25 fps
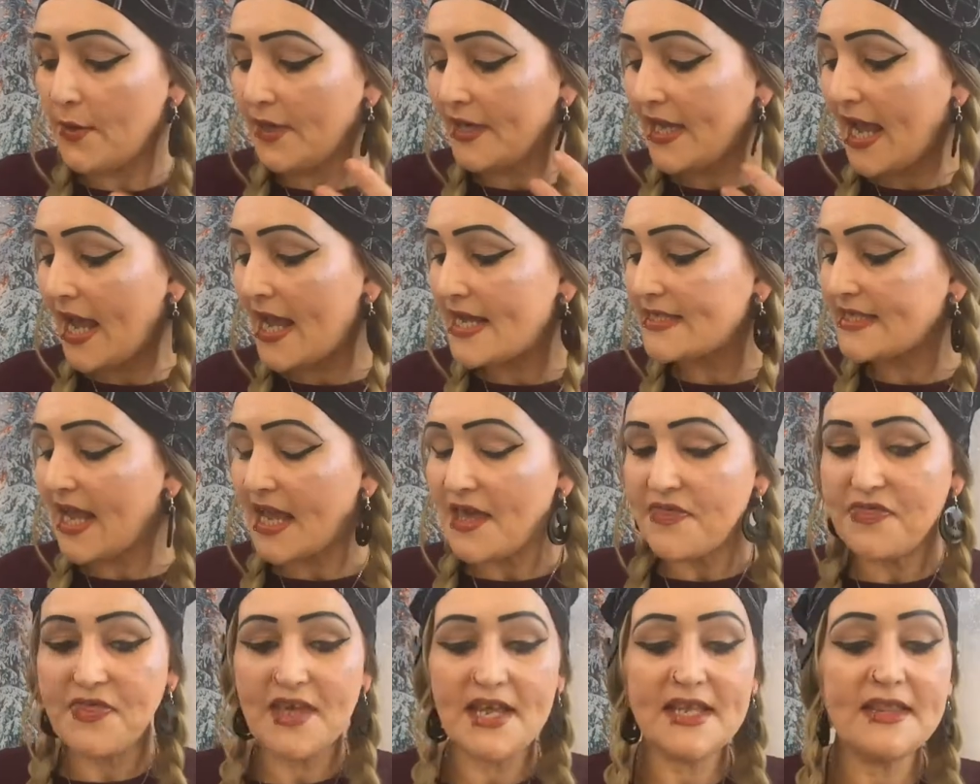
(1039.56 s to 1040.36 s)
Guys,
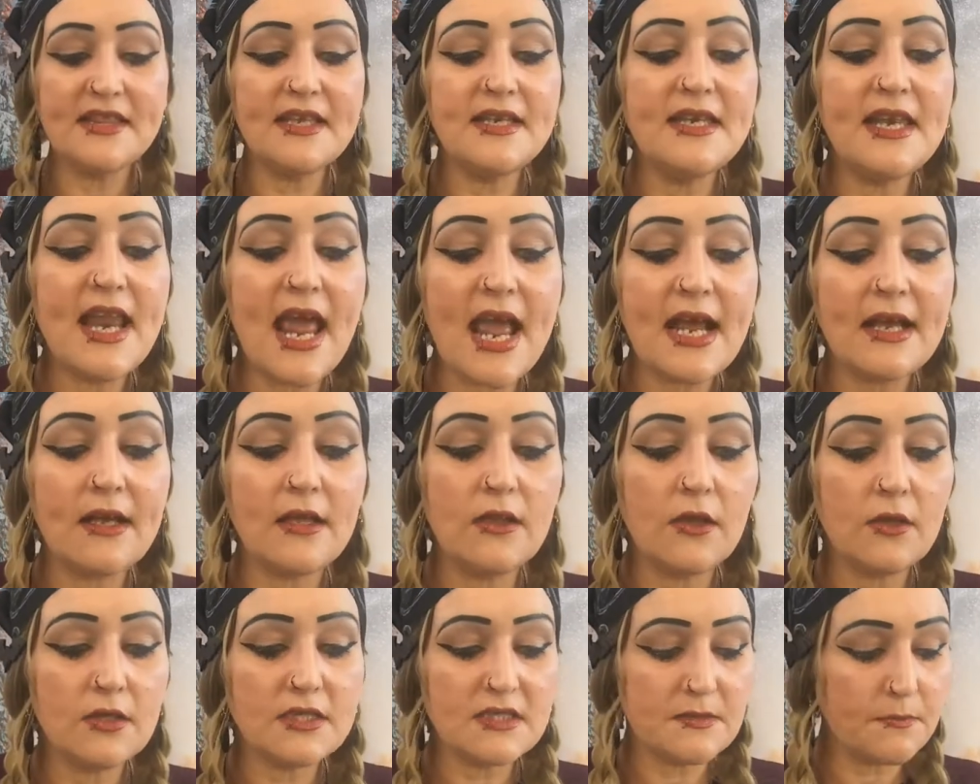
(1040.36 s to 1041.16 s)
I think the
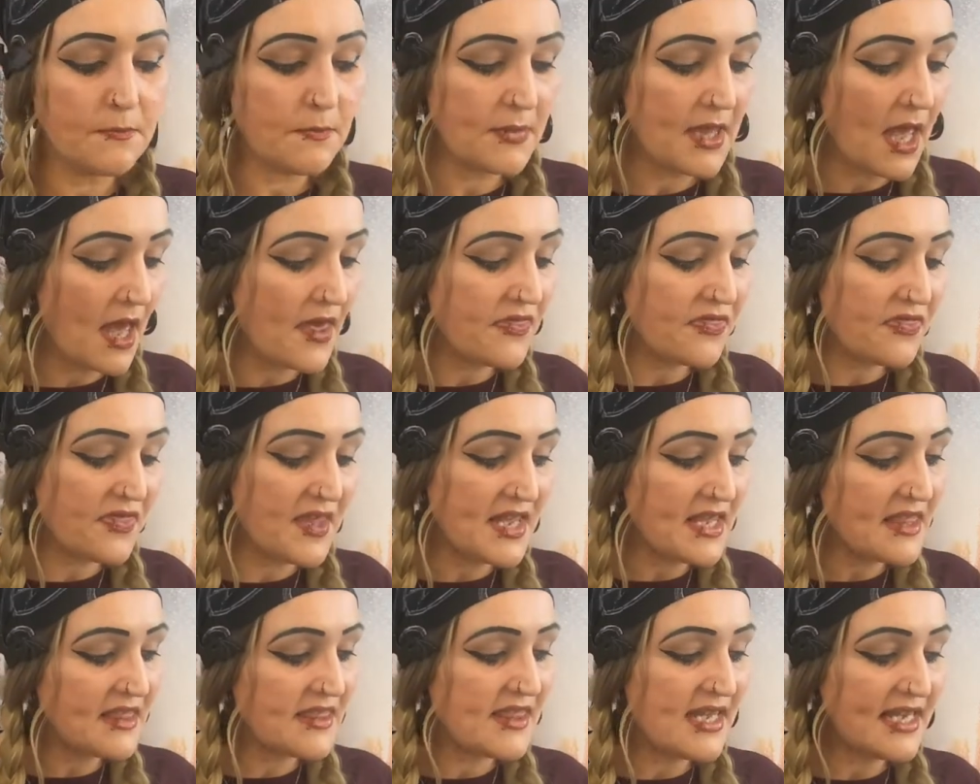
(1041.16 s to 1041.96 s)
necklace, I
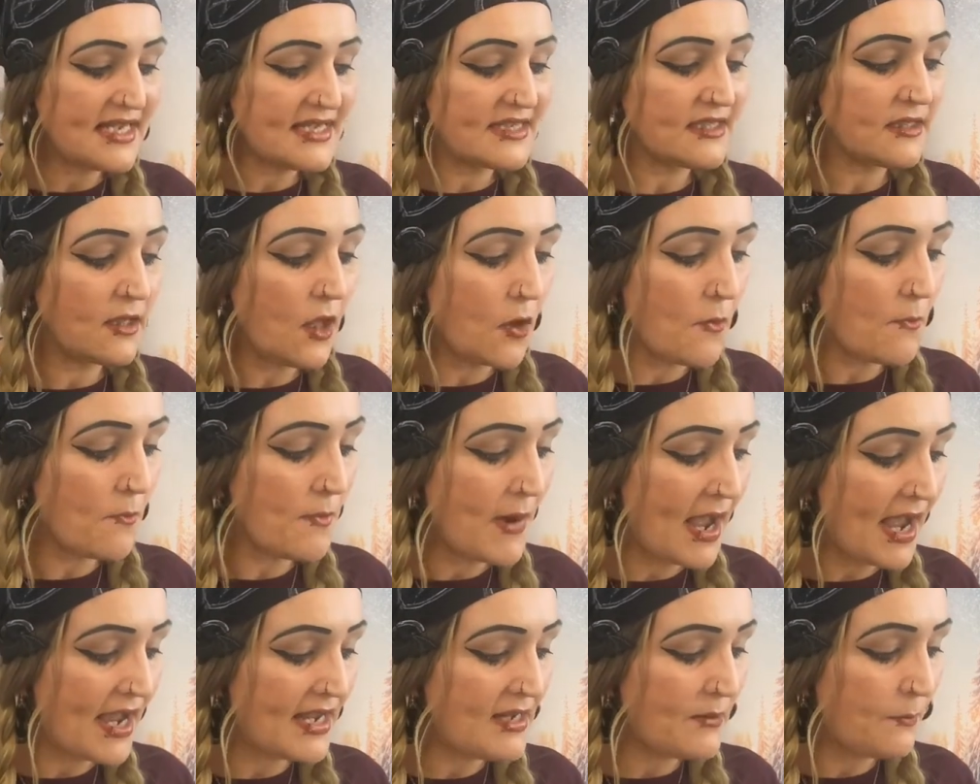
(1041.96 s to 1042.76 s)
think this lot
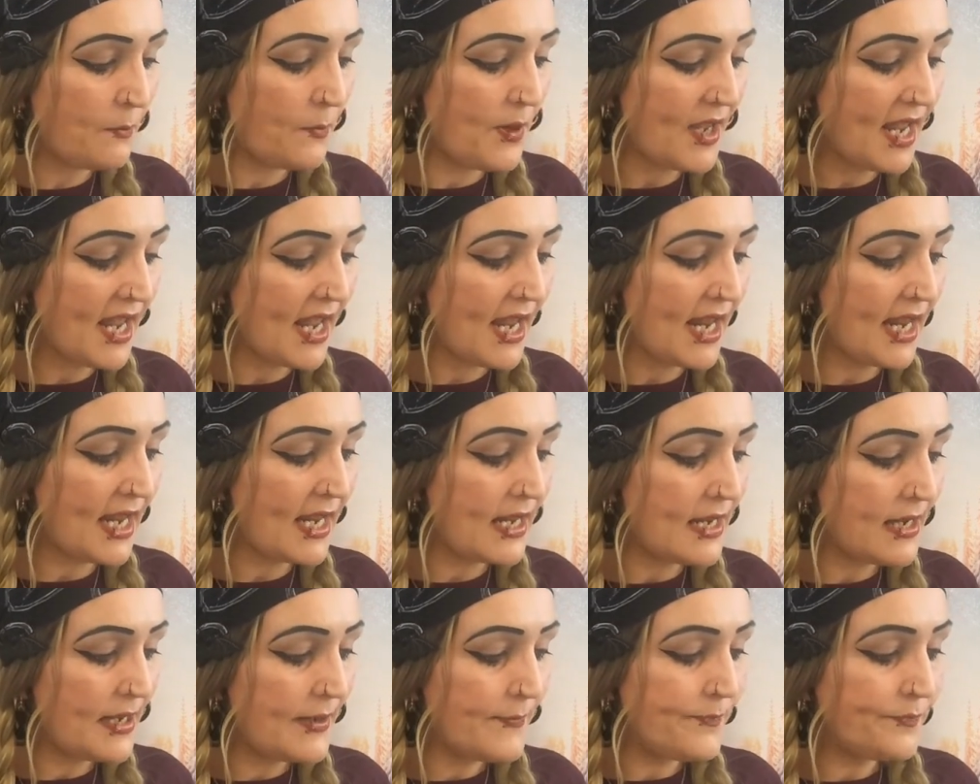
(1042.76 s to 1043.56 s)
might
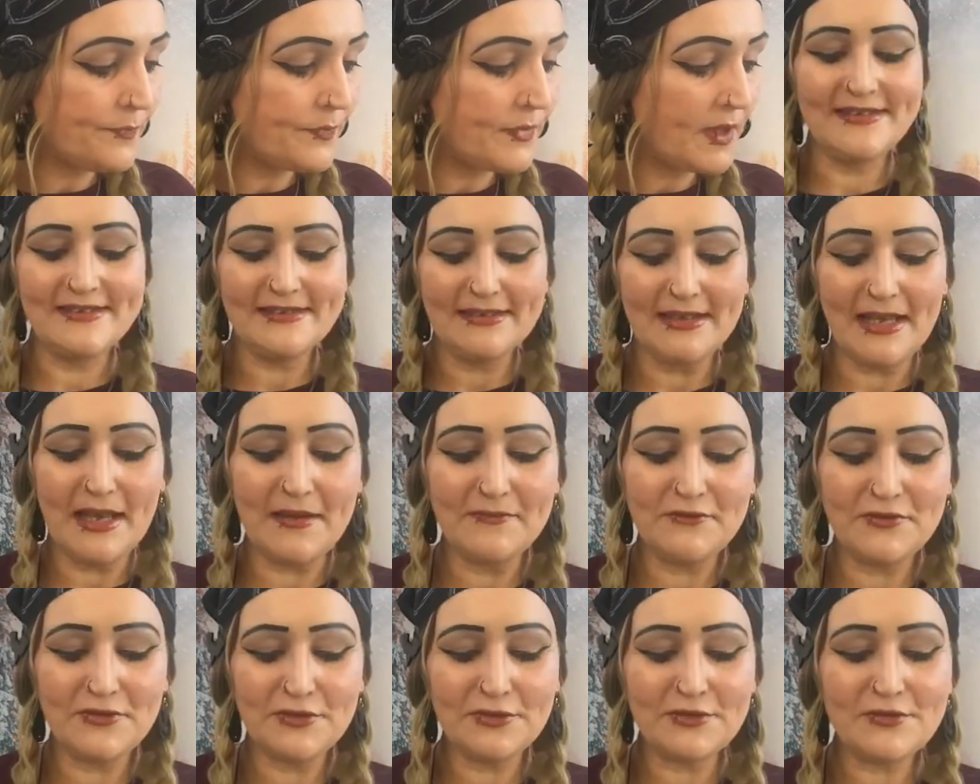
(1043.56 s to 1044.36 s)
be,
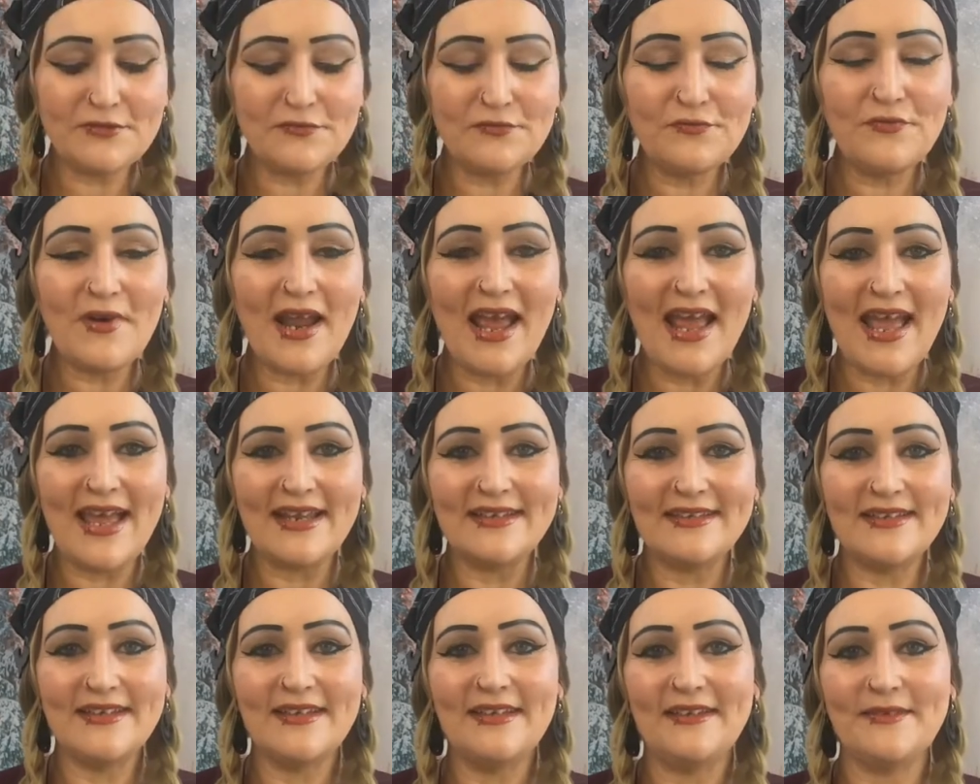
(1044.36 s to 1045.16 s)
I just
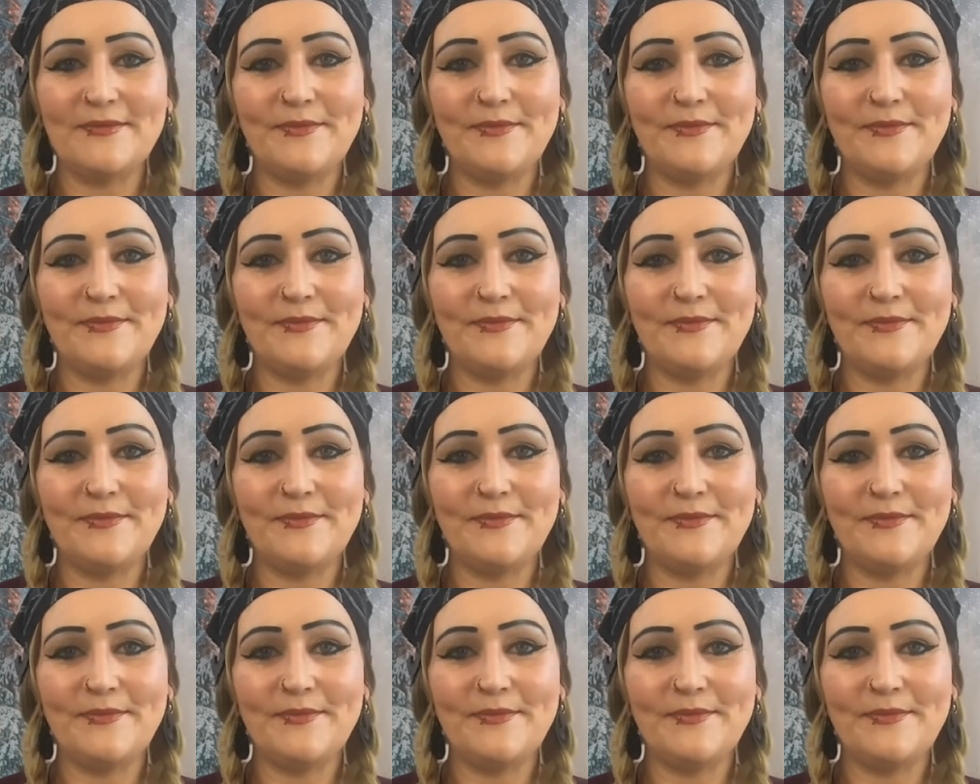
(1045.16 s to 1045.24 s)
read.